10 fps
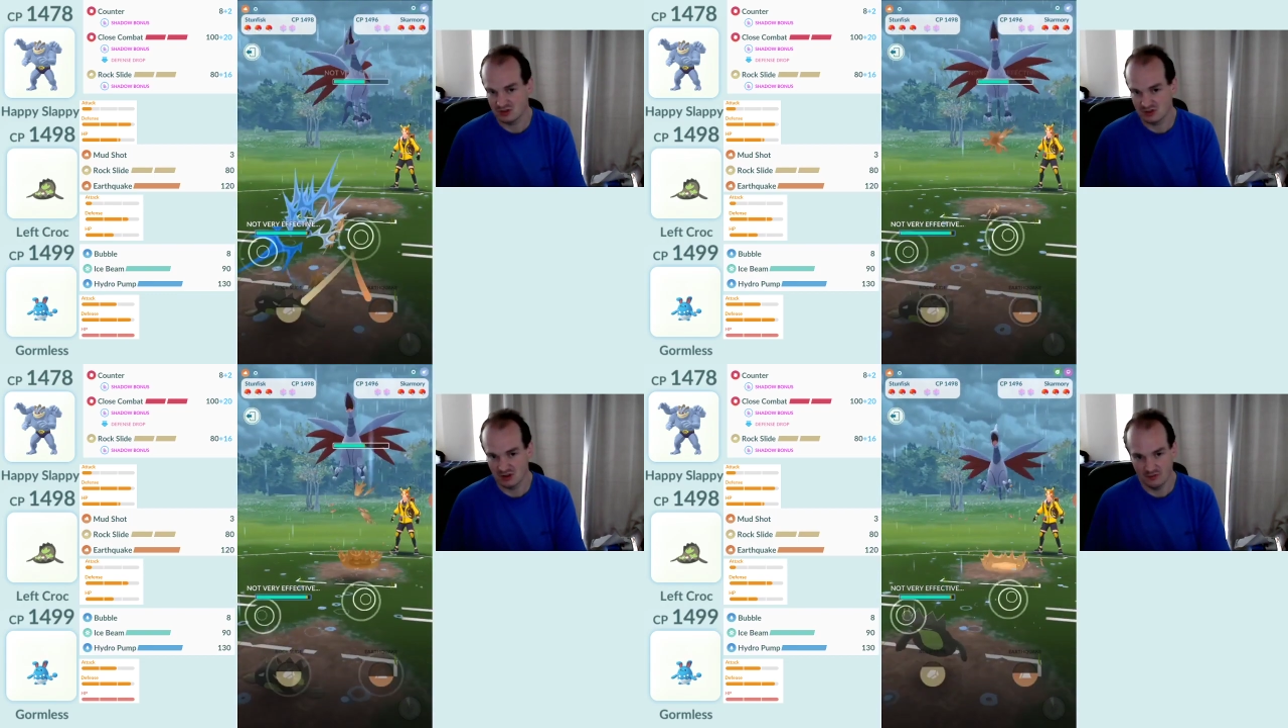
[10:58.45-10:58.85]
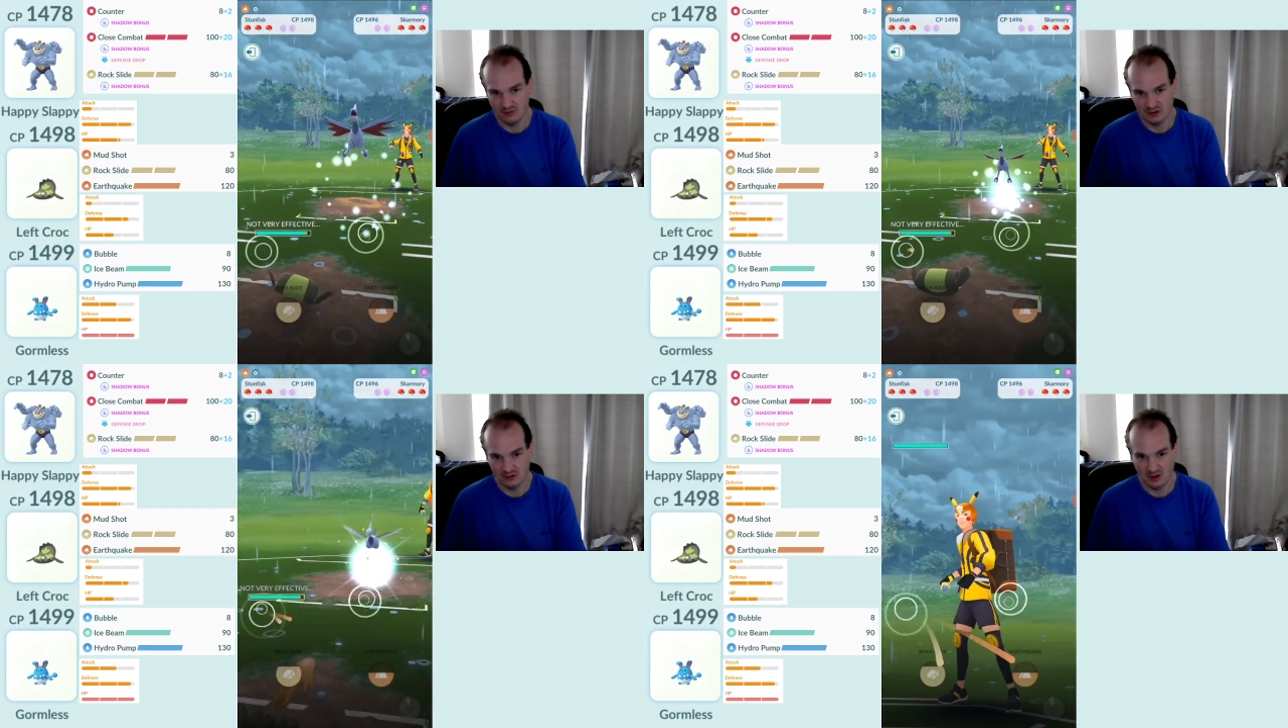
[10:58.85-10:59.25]
go
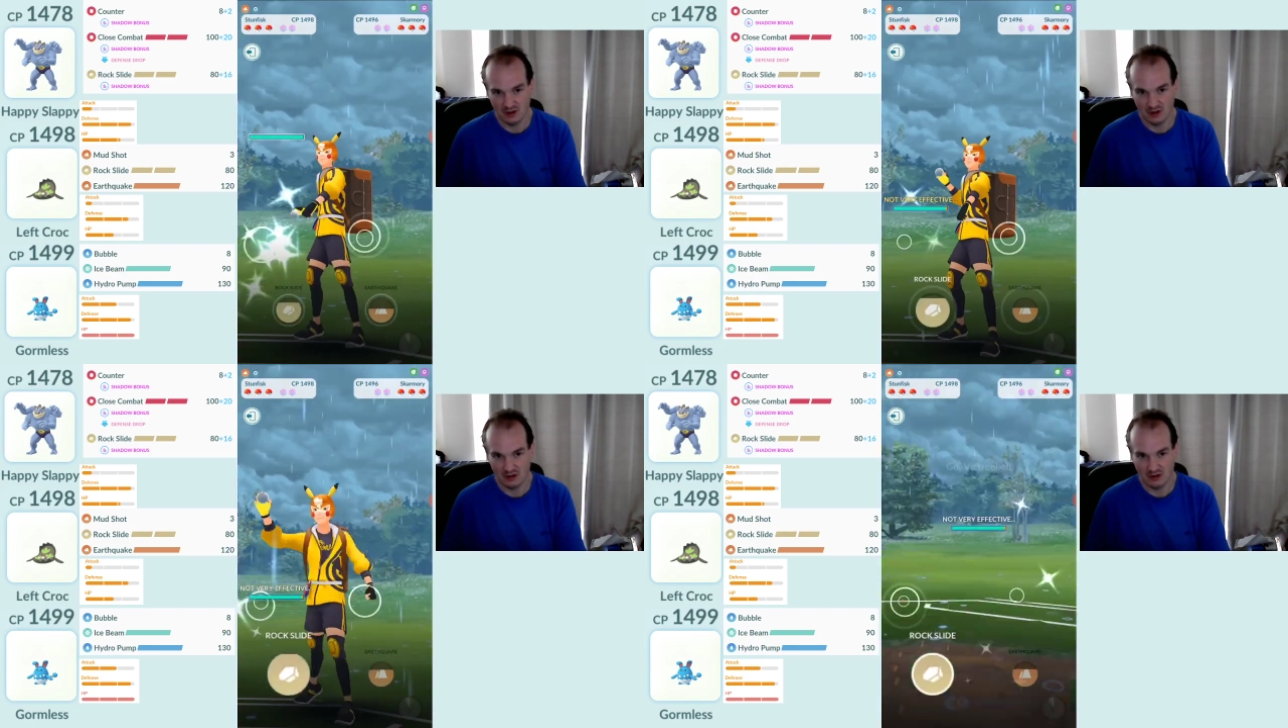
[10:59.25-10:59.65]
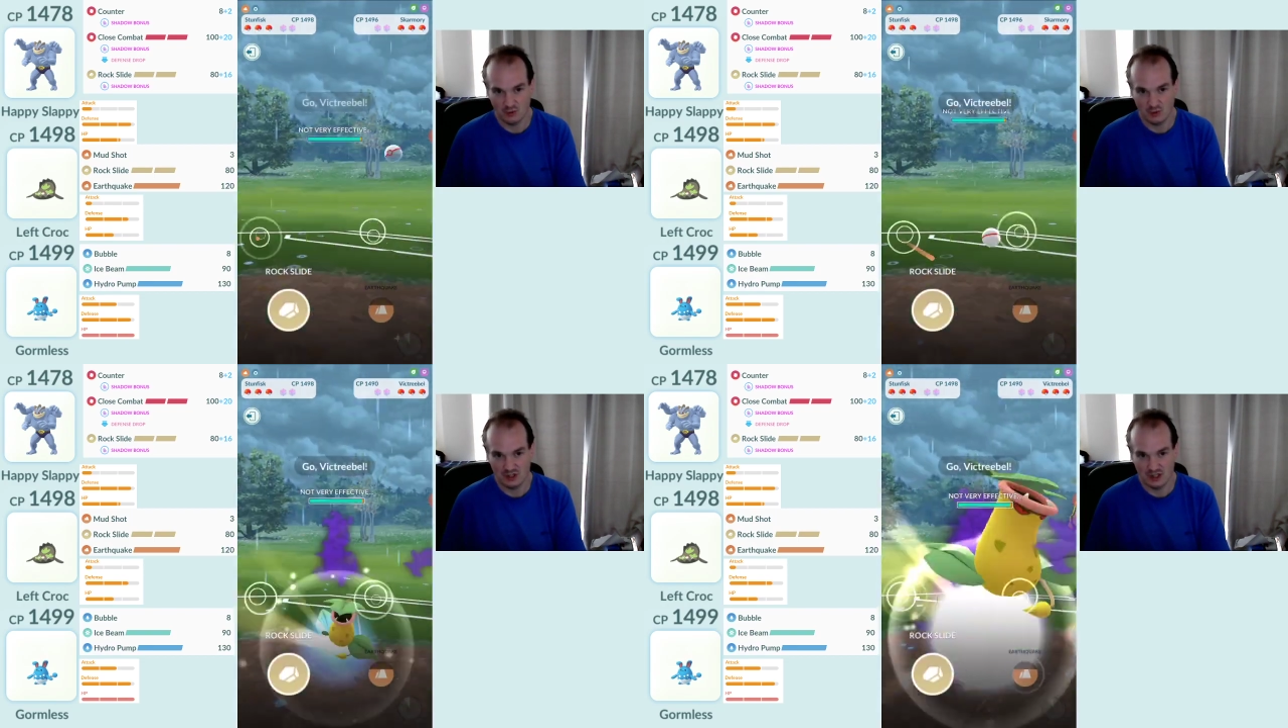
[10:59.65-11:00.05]
for a
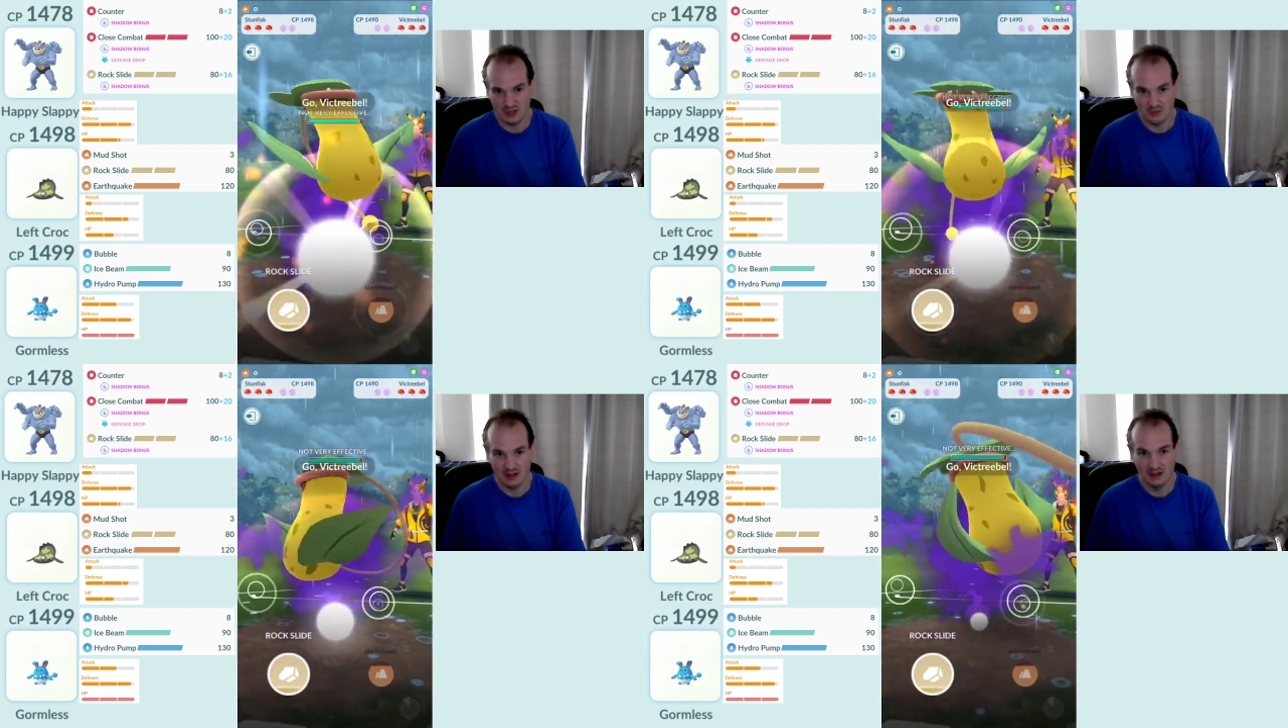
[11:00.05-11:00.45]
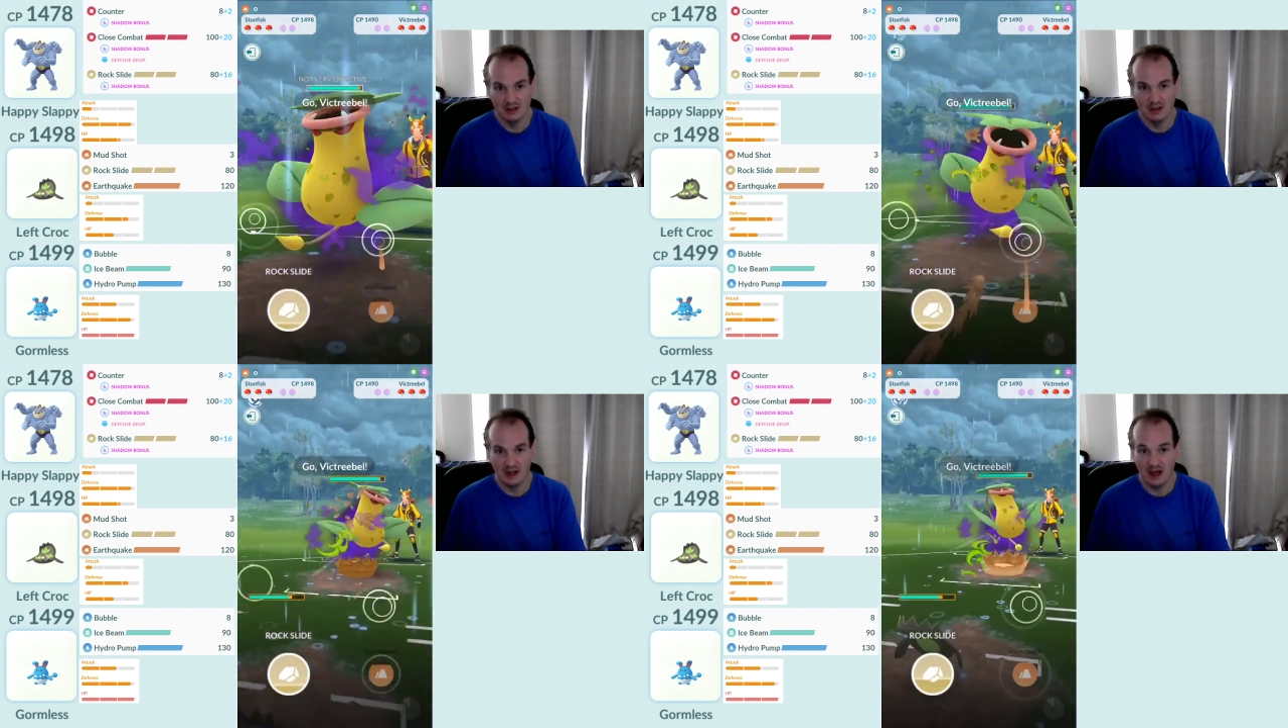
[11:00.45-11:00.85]
switch anyway.
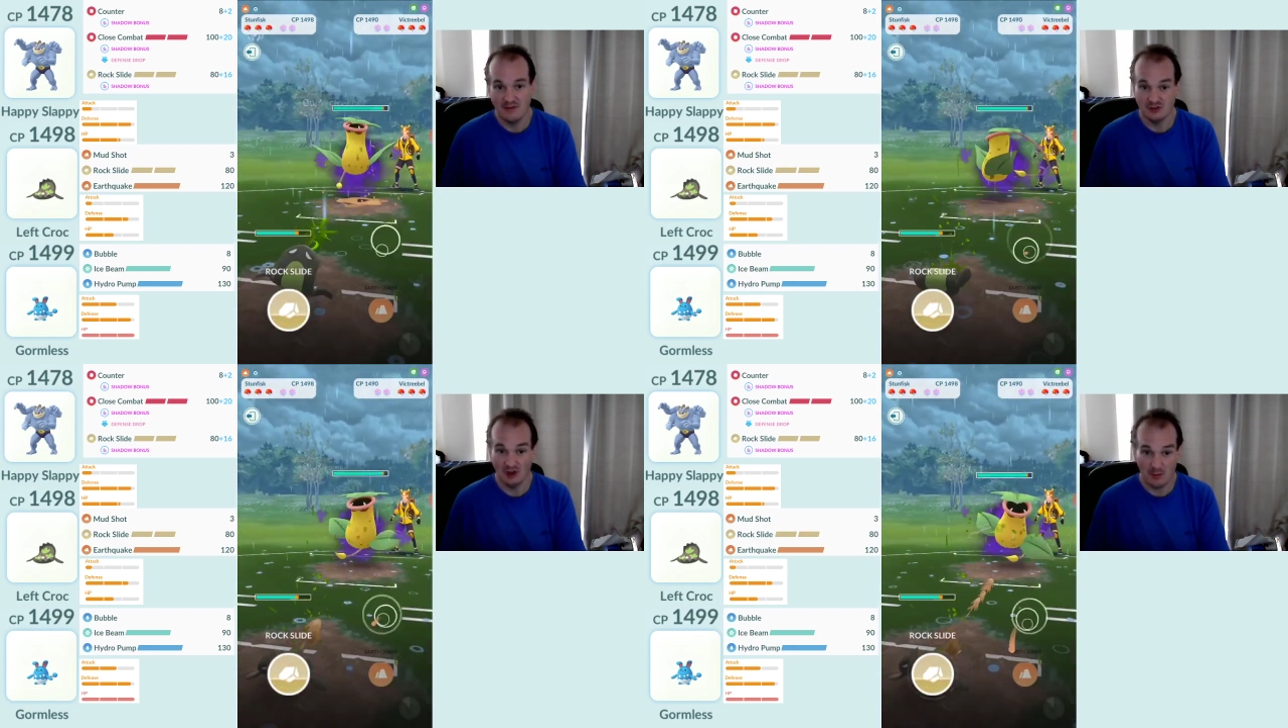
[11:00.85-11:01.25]
If you time